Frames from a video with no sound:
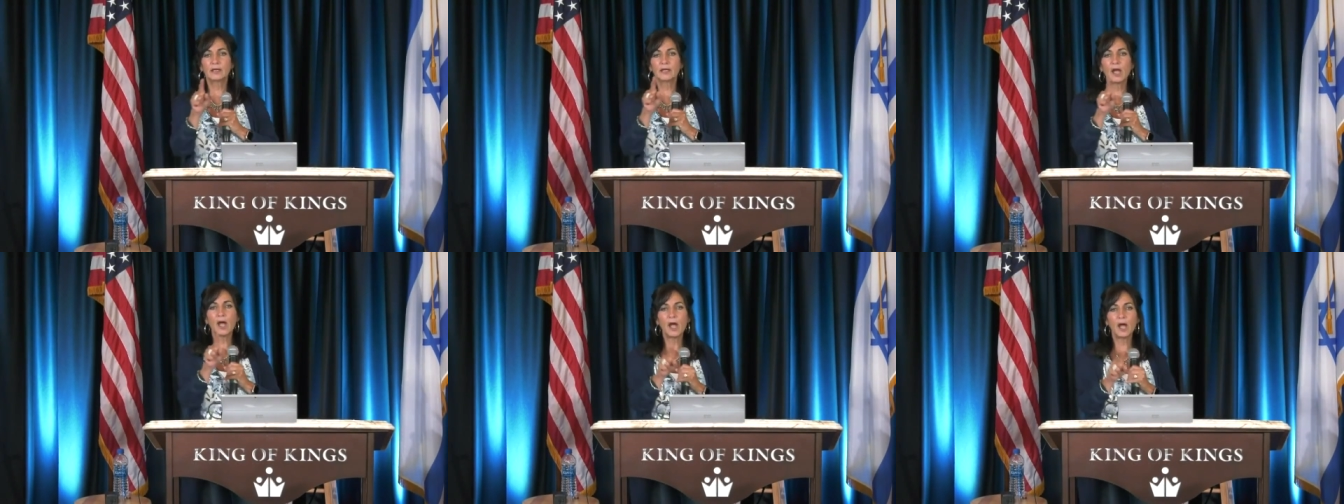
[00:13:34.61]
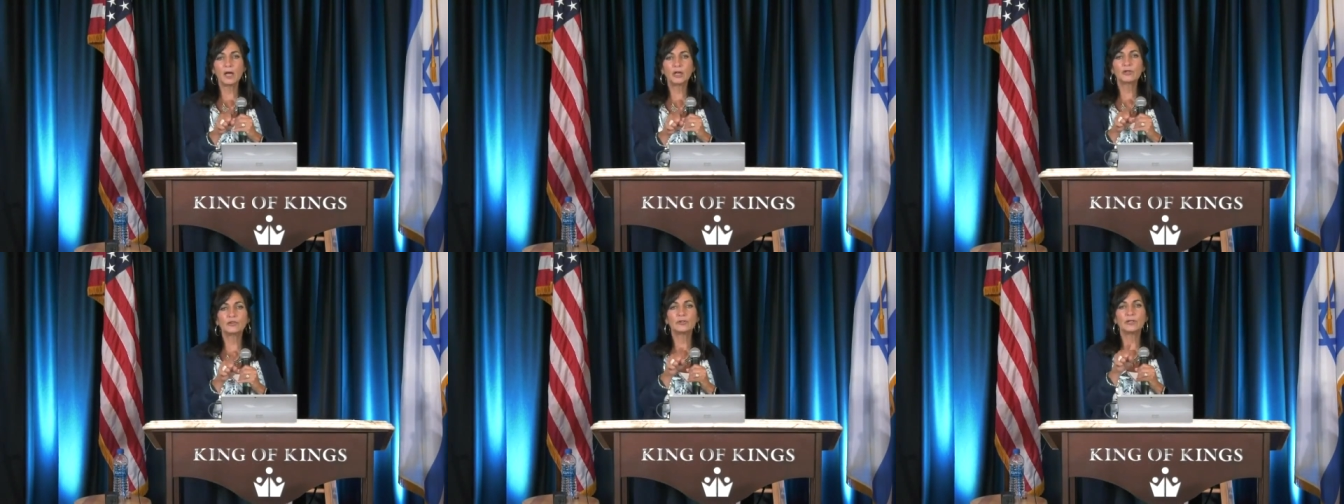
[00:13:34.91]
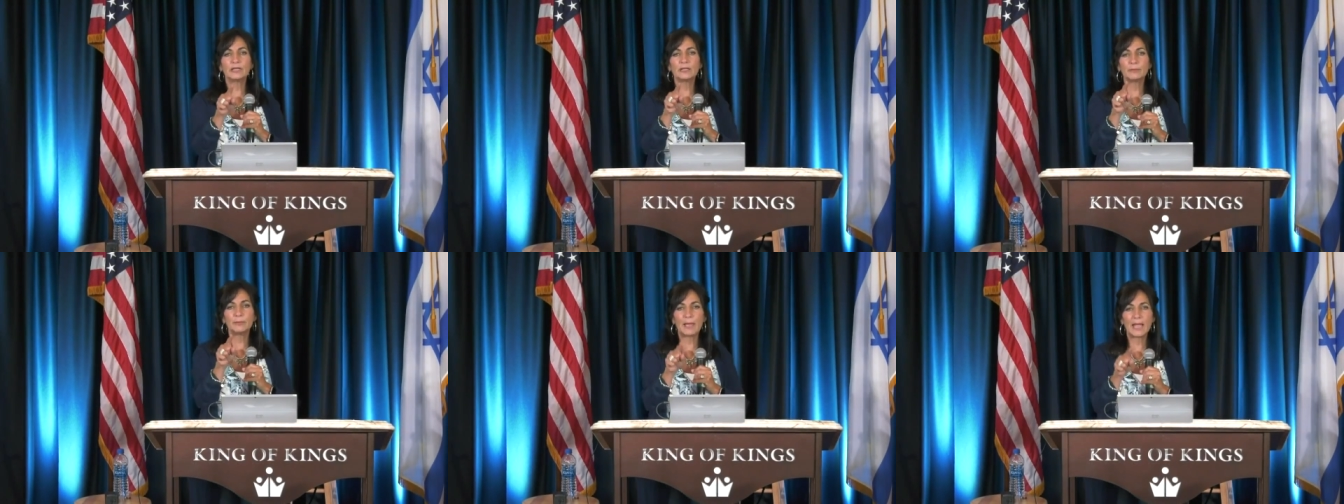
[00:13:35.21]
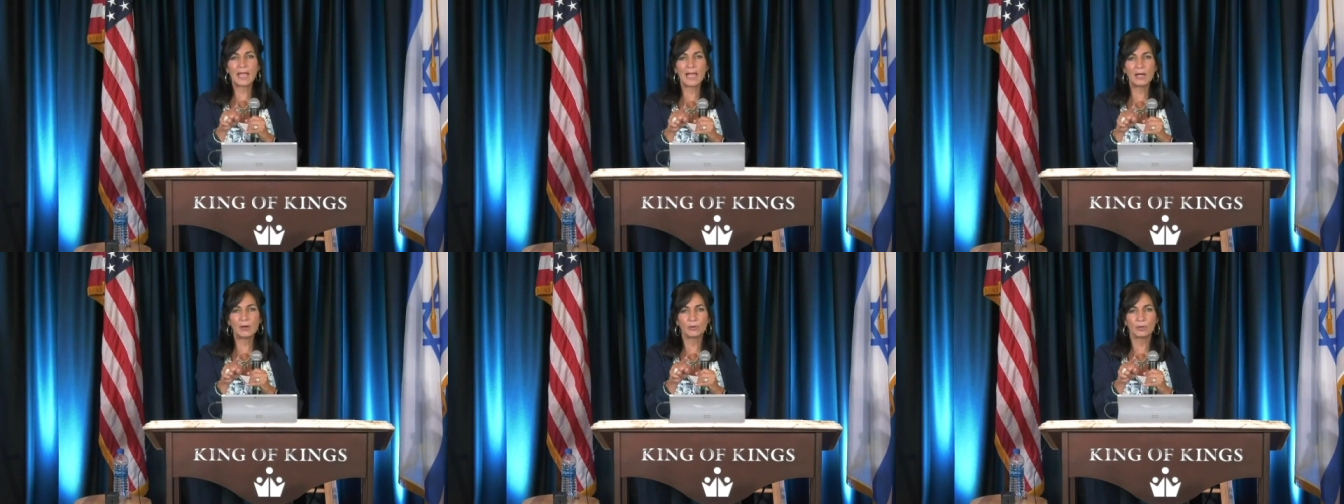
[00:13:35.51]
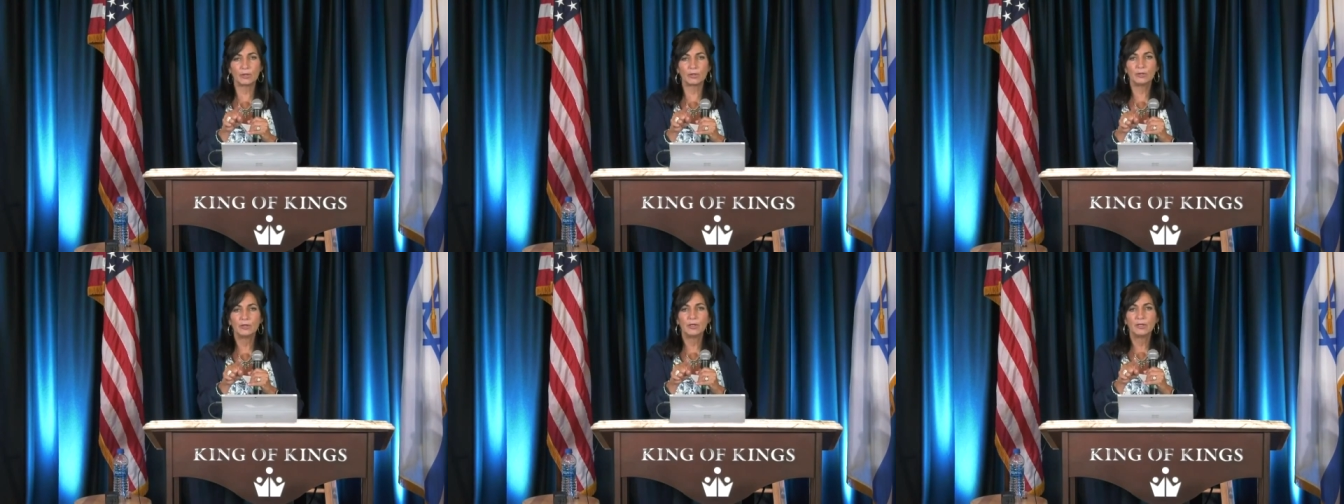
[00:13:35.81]
The conquering
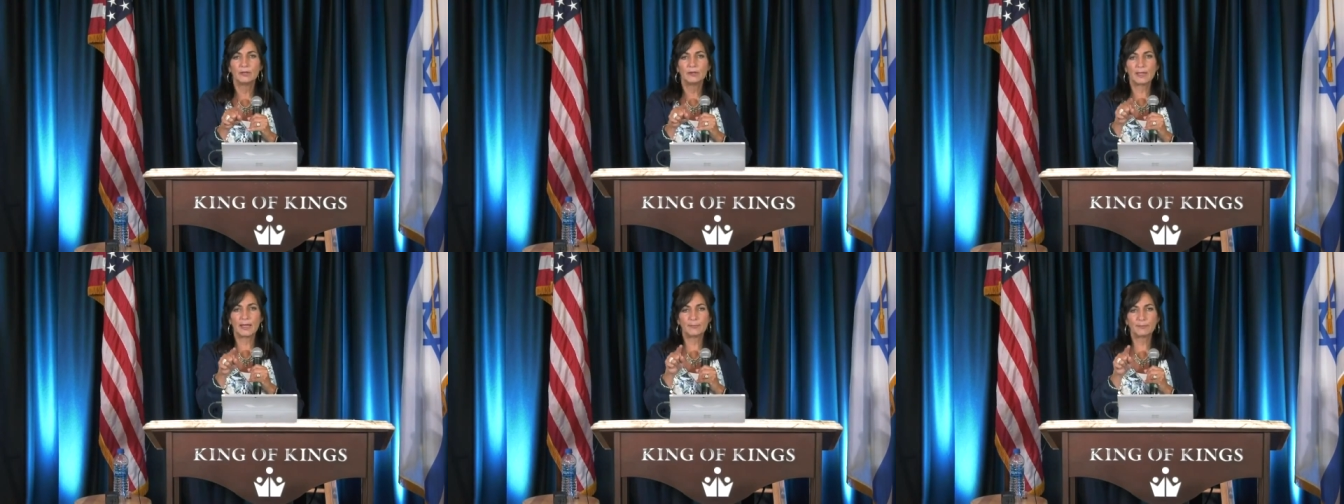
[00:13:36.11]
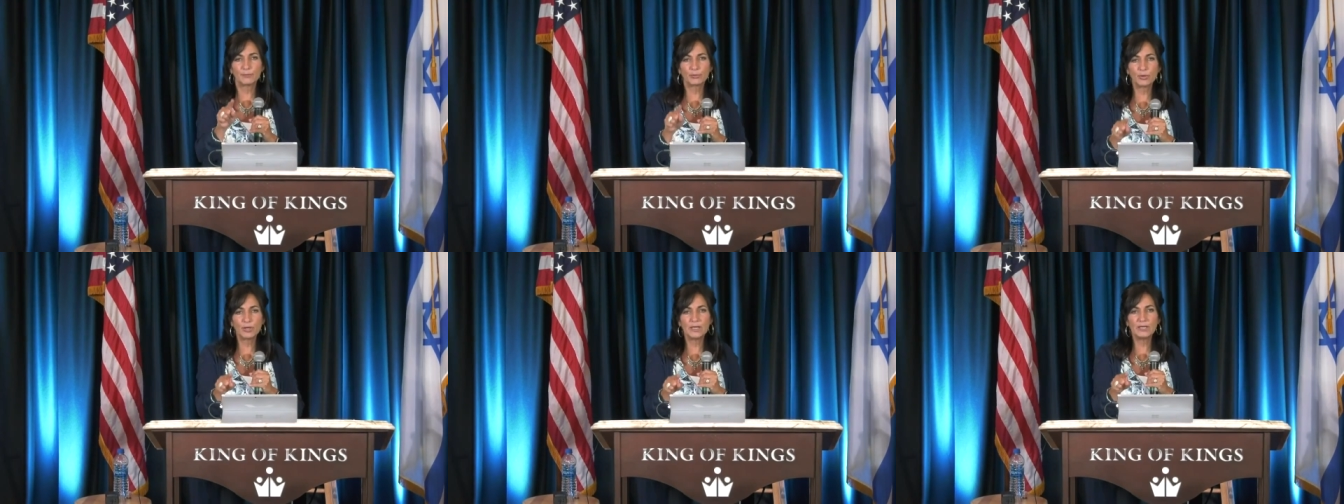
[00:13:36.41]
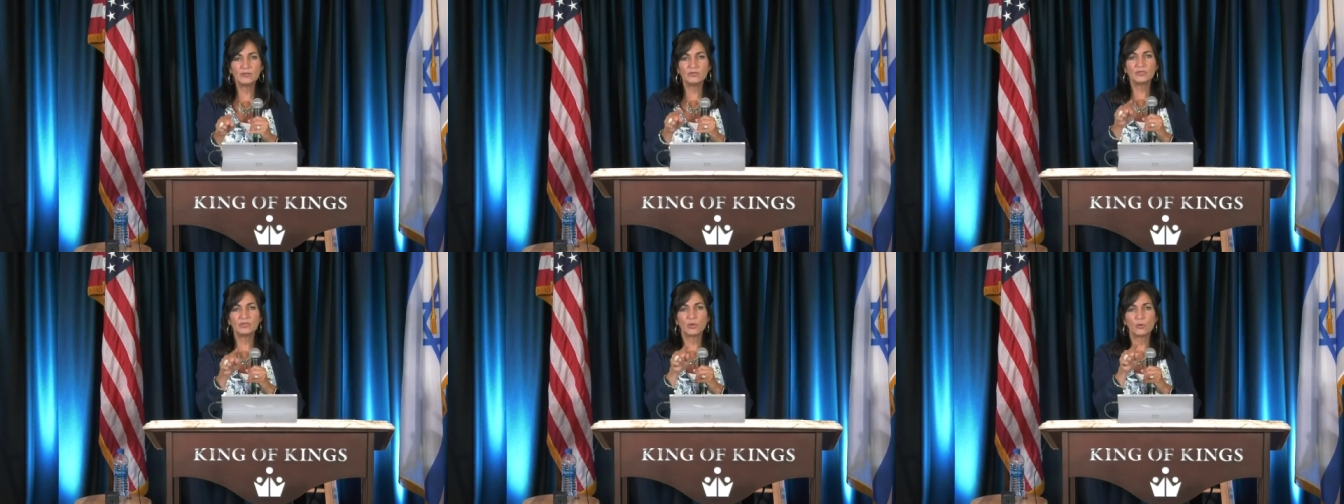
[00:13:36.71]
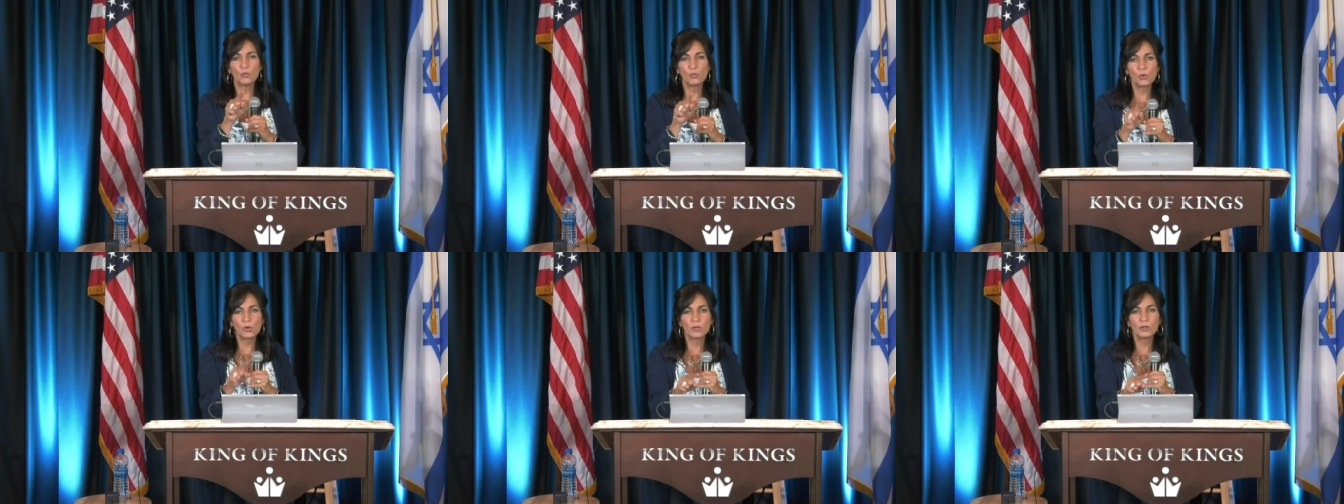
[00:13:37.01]
power that brings the